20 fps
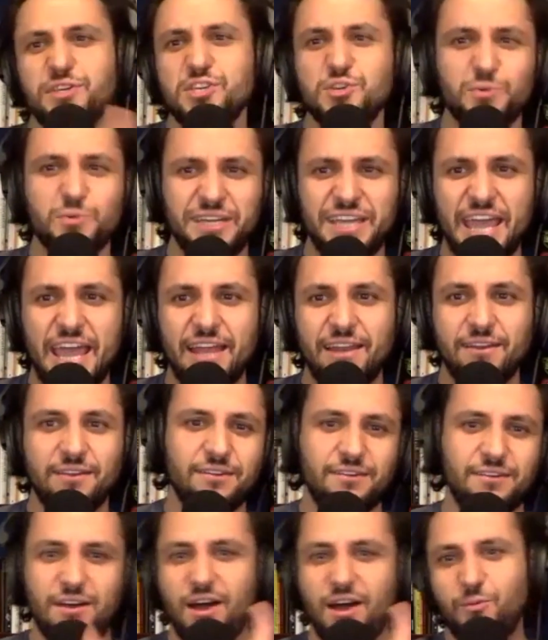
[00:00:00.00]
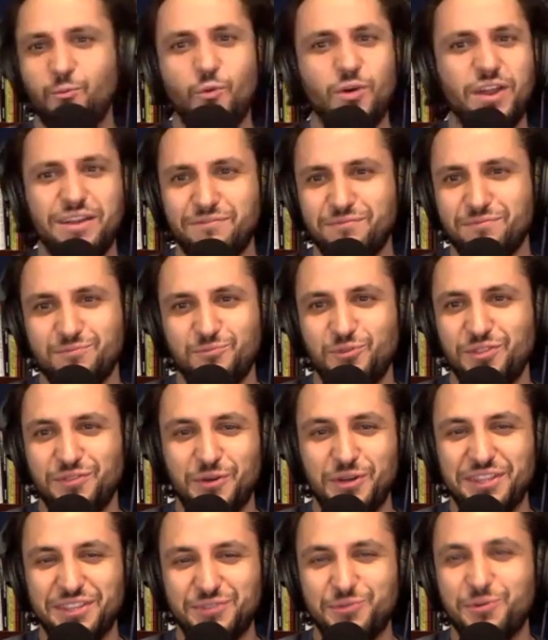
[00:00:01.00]
you again on what
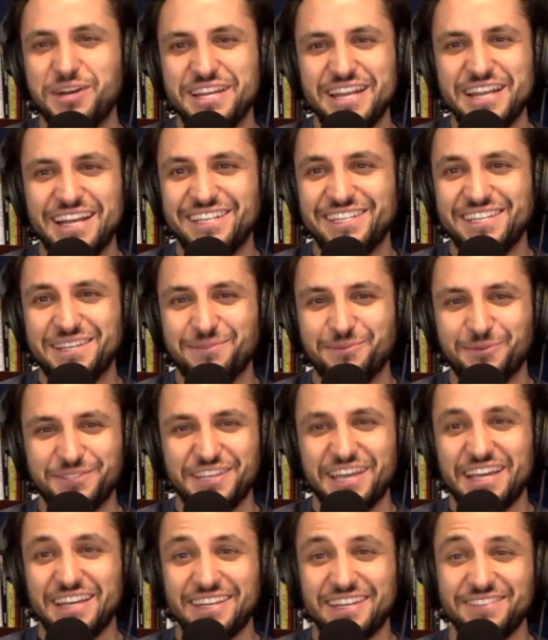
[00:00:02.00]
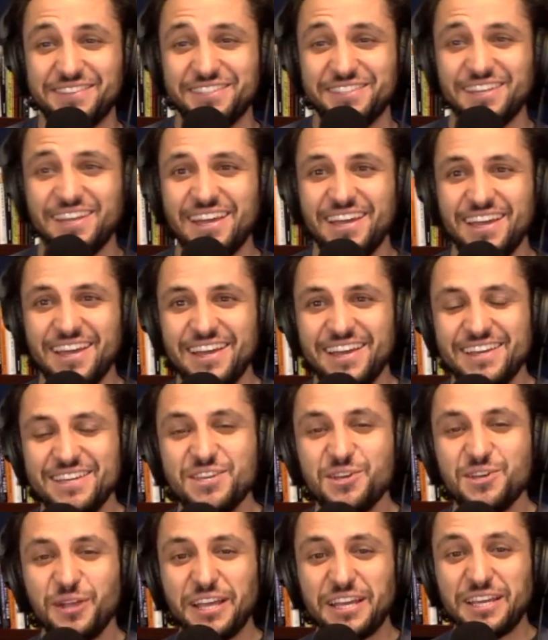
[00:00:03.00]
2019 was like. Cause
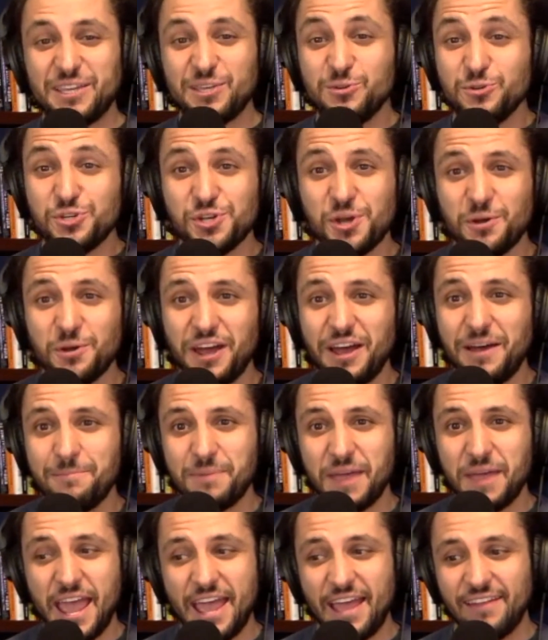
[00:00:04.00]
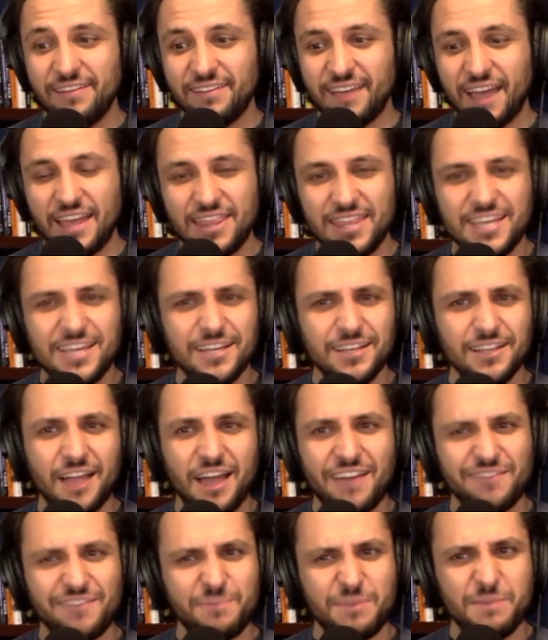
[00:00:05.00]
you know, like you showed up, and I think a
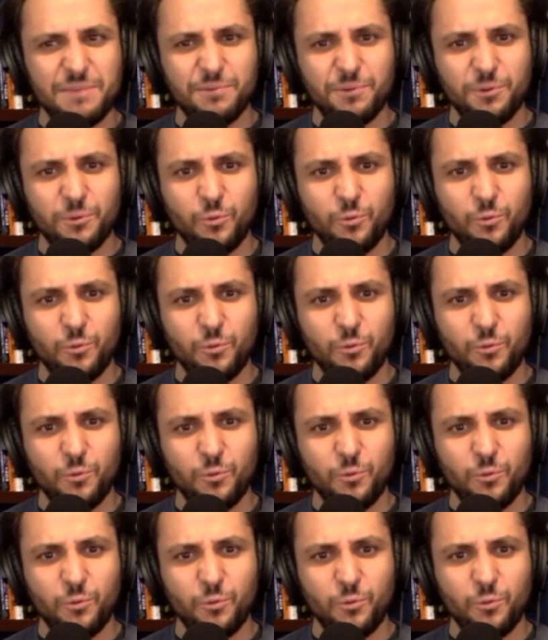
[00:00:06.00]
lot of people